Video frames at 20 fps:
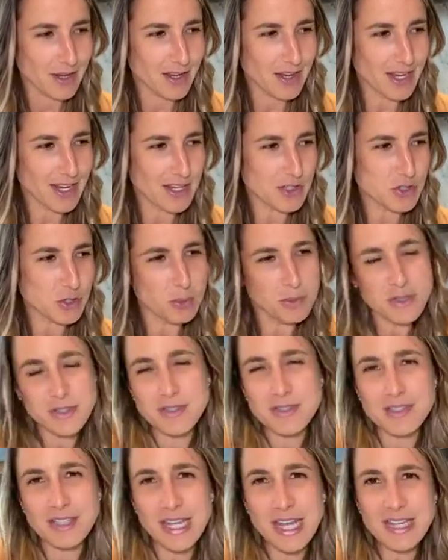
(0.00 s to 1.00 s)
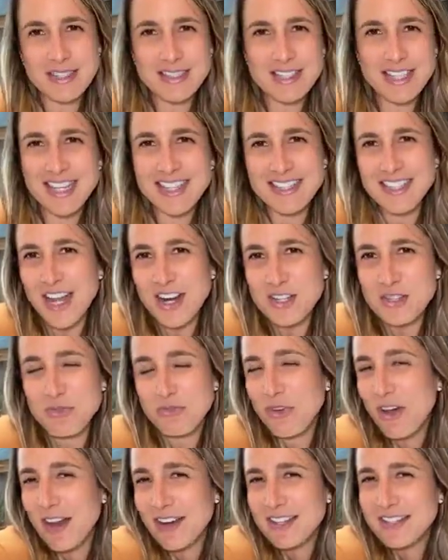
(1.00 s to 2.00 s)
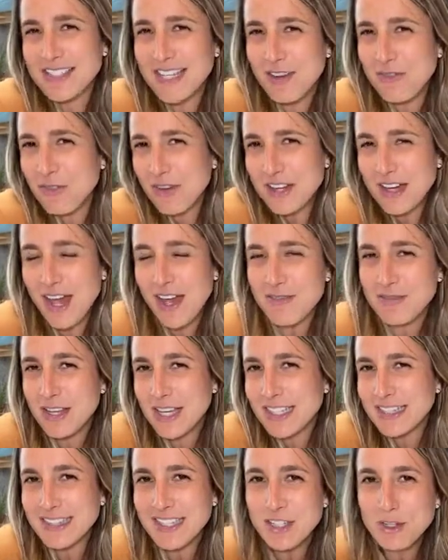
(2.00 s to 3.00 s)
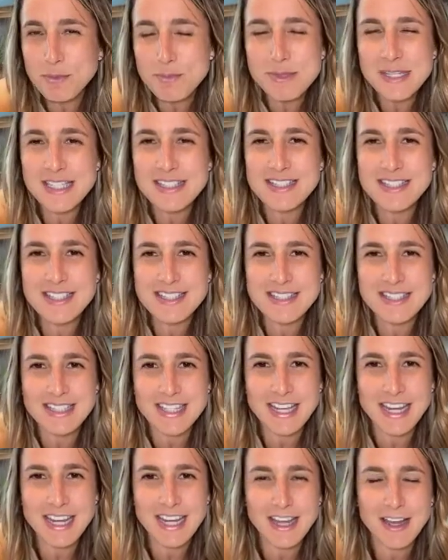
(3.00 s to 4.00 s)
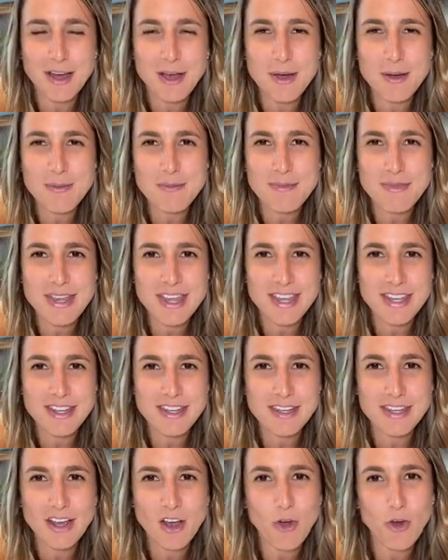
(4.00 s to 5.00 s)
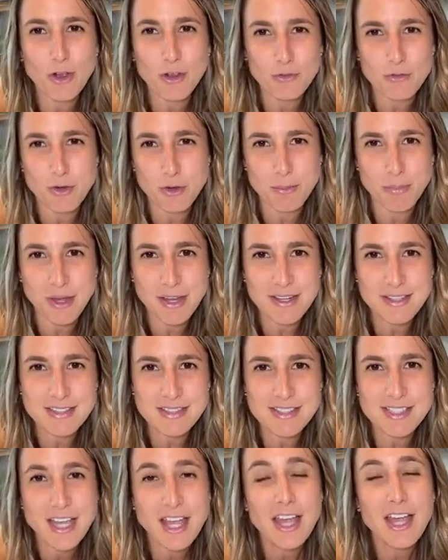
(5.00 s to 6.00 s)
it's like not as fun. It's like fun to have like little pieces in all of your bites.